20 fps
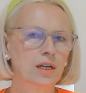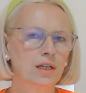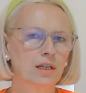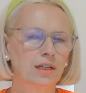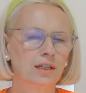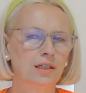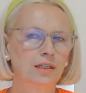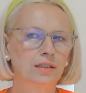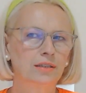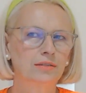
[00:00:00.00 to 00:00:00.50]

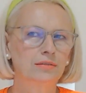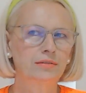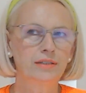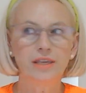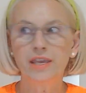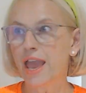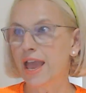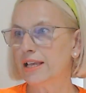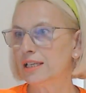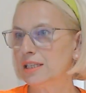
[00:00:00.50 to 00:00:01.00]
uh,
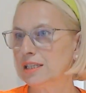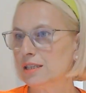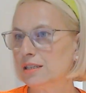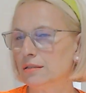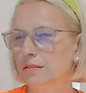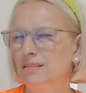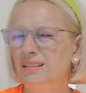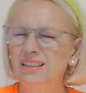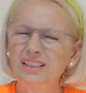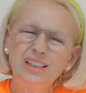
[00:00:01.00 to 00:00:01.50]
yes,
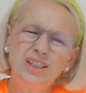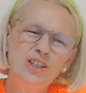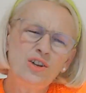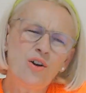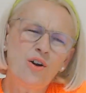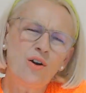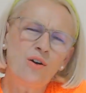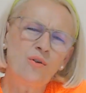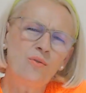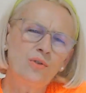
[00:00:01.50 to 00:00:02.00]

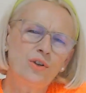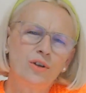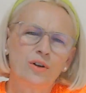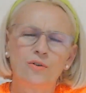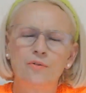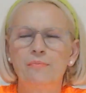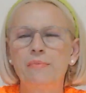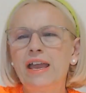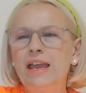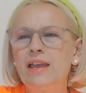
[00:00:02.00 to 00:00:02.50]
no, you know,
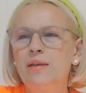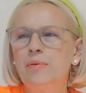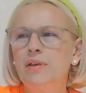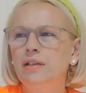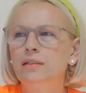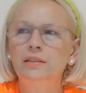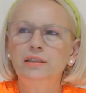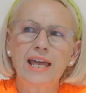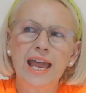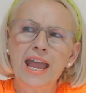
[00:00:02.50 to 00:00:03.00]
maybe
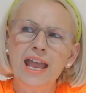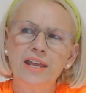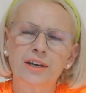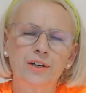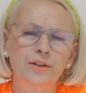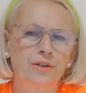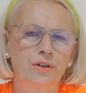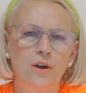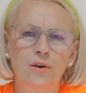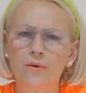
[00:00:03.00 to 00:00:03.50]
later,
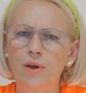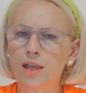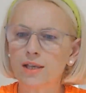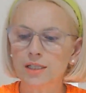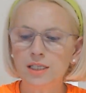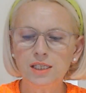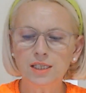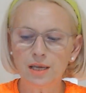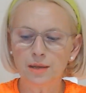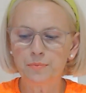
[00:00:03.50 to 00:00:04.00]
you know,
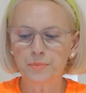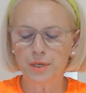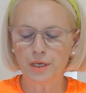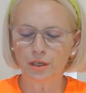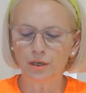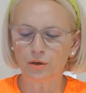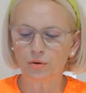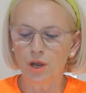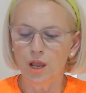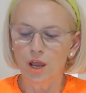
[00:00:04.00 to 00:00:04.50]
something, you
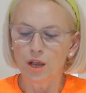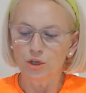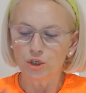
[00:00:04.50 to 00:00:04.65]
know.